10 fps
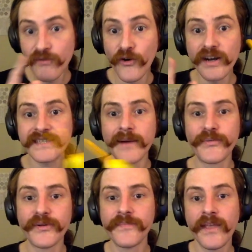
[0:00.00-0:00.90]
For
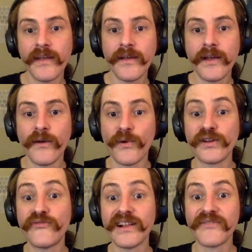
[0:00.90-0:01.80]
example, when
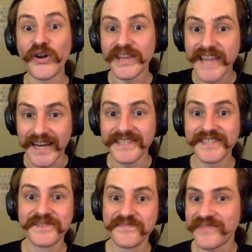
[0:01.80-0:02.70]
you feel very
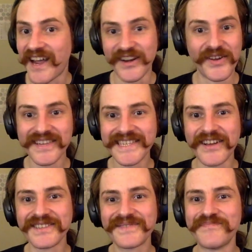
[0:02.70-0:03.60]
tense, I know this
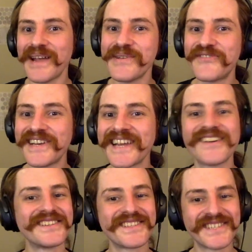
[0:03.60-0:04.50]
sounds maybe
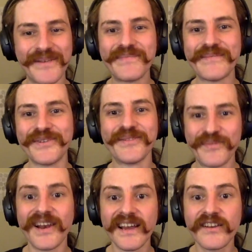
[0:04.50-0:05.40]
ridiculous to some people,
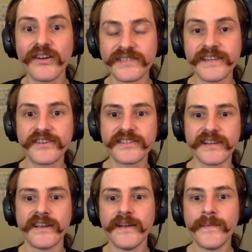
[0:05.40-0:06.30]
but no,
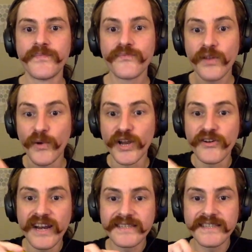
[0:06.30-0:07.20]
seriously, when you're
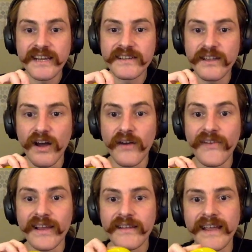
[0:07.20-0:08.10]
in a state of
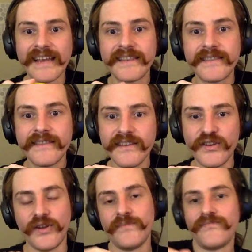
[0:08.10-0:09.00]

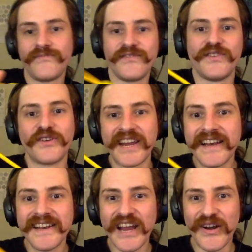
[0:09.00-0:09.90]
your
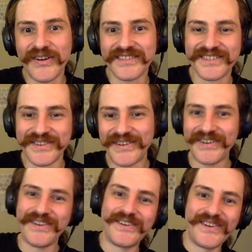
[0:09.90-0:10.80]
kidney hurts
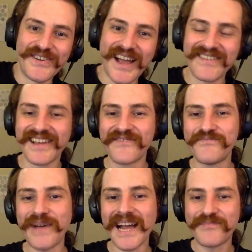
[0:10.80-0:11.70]
or you have
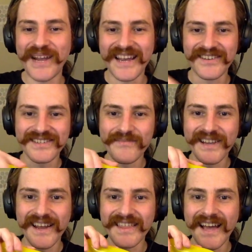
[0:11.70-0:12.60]
back pain or
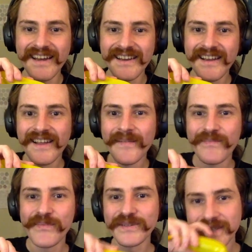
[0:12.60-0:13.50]
something like that,
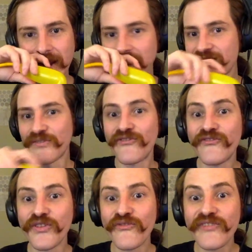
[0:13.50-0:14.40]
people say
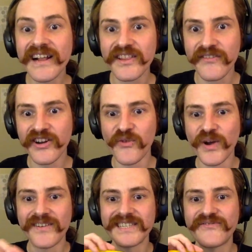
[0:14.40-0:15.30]
the field of their
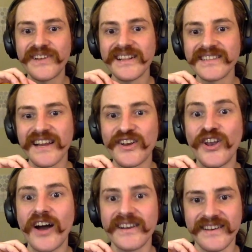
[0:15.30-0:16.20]
awareness feels
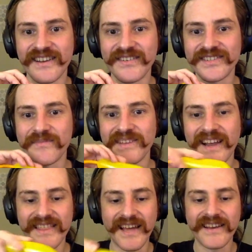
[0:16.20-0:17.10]
knotted or something
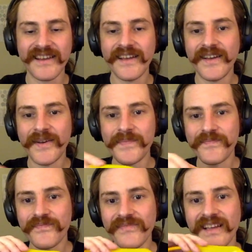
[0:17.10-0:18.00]
like that.
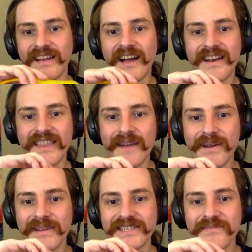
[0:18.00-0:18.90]
And that
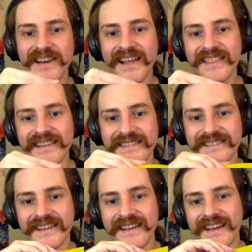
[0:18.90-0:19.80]
might be something like
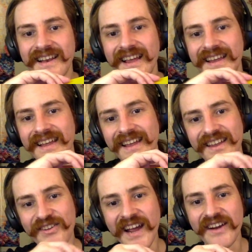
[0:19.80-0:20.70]
this.
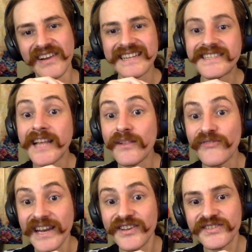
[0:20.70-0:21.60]
You kind of
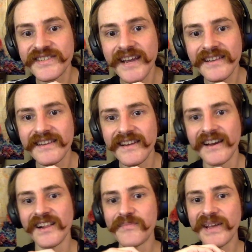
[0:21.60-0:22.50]
self-intersect a
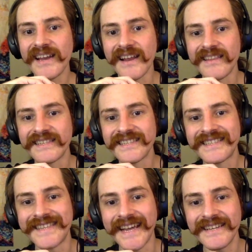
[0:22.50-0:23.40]
little bit, and this is
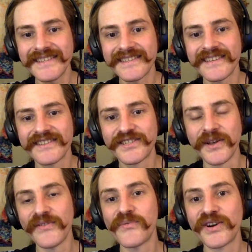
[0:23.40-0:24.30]
tense. So
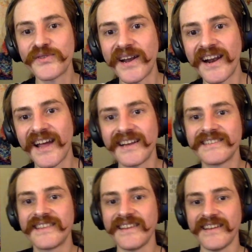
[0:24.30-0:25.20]
if you were to
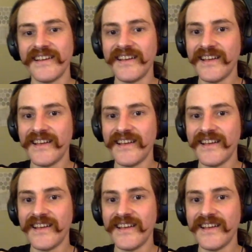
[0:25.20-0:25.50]
analyze the,